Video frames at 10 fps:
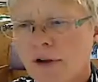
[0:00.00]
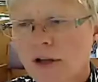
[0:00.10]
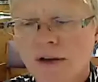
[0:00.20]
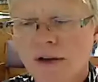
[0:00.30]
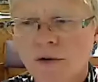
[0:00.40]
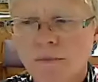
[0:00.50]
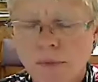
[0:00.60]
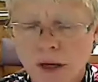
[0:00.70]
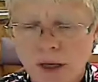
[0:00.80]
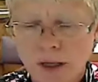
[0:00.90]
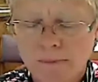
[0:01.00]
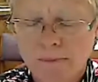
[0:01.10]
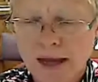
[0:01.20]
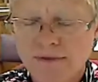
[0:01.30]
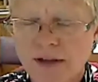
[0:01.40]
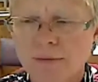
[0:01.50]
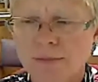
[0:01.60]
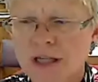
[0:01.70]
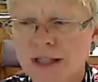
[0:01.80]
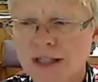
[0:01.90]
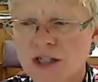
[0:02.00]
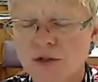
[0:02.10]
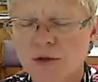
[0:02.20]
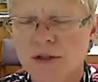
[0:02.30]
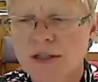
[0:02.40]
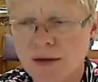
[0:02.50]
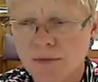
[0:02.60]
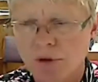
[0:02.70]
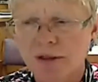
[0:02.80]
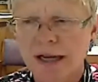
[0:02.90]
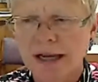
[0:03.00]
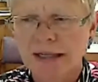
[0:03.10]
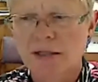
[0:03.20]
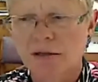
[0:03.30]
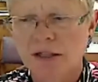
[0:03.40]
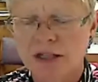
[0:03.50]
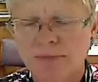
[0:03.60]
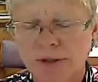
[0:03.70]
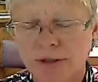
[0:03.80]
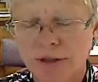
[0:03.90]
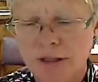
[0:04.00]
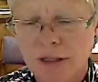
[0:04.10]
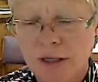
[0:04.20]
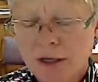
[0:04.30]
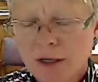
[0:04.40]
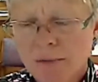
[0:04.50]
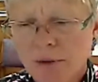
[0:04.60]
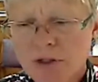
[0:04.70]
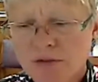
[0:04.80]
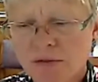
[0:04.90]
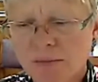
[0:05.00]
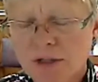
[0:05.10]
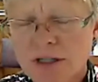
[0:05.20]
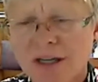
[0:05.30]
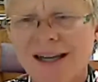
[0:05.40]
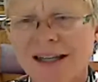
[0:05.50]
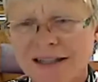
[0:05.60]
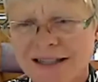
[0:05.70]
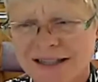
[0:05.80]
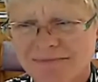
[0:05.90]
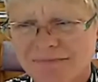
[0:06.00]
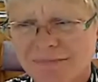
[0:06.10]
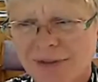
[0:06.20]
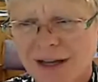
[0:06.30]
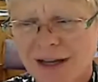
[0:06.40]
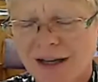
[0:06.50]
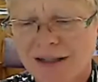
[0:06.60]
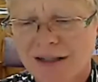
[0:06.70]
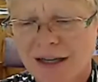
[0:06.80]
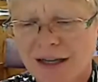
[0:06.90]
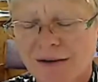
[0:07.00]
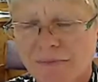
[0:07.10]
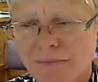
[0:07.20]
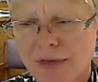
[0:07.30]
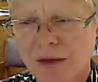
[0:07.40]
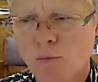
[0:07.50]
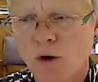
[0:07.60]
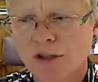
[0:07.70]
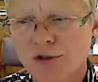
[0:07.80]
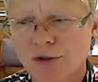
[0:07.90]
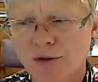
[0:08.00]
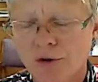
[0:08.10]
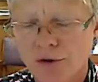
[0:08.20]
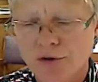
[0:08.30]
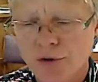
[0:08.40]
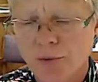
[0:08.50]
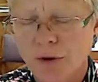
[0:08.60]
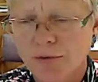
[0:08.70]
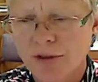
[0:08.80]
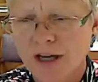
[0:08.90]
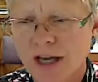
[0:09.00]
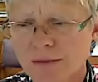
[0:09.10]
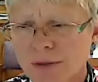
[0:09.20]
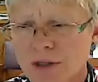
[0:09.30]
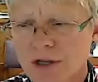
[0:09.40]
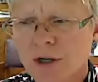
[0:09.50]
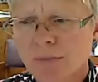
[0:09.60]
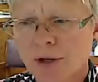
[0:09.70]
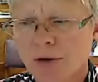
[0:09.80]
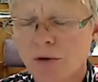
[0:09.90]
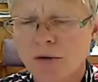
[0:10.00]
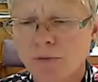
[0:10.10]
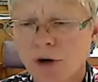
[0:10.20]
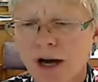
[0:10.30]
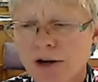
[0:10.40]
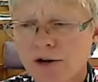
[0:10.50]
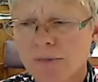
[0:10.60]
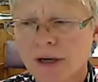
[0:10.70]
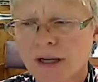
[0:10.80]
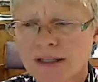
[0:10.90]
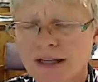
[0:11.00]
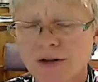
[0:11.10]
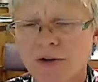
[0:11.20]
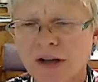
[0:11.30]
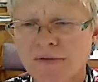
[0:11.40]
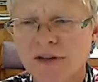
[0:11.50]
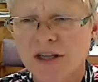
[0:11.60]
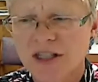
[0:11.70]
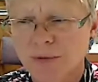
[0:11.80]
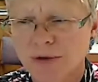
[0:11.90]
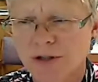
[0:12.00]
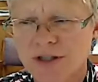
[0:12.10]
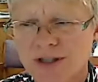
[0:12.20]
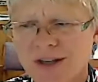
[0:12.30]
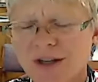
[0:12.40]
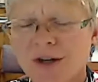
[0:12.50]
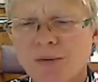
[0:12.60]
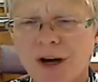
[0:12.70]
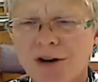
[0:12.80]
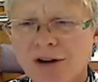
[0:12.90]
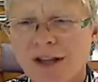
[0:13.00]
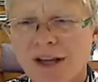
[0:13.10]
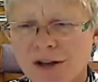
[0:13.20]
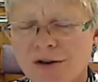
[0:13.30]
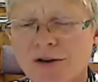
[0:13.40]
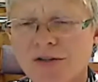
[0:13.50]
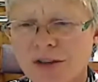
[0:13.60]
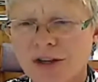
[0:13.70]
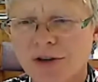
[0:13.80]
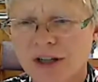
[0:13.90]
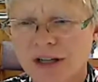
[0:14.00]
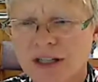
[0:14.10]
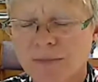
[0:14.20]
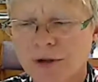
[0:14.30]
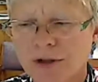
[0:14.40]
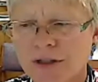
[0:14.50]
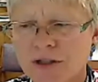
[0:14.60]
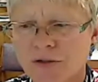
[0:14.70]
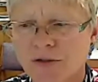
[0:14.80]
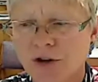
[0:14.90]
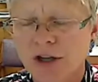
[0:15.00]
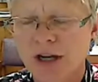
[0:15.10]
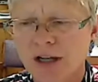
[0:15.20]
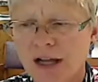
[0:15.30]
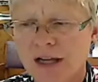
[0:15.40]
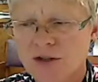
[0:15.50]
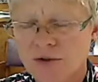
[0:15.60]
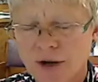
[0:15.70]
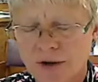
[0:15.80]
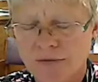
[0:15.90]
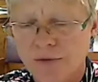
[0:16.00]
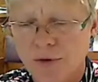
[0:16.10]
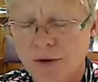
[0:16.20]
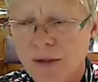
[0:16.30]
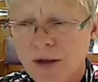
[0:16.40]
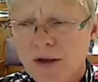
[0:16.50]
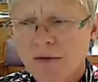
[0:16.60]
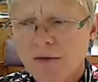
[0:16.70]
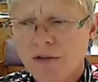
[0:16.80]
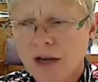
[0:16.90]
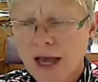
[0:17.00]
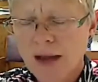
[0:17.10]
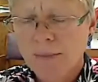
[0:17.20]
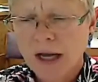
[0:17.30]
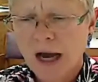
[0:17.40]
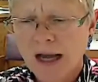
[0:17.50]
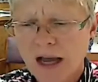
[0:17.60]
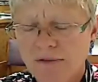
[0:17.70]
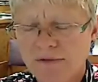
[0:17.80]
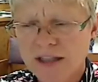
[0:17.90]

a lot of them. I have animal science students that want that hands-on experience. Most of them are city kids, and they want to learn to work with the animals, but no one will hire them because they don't have the experience. Well, how can they learn if they don't get experience? So they're getting class credit for it. For the lambing, I have